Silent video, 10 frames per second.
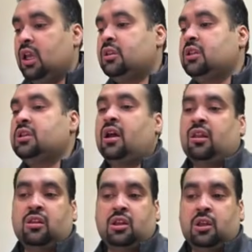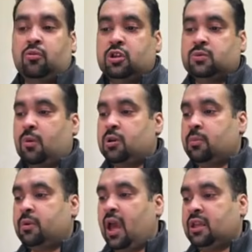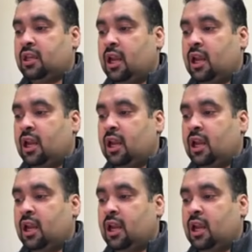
These are the three most popular plan,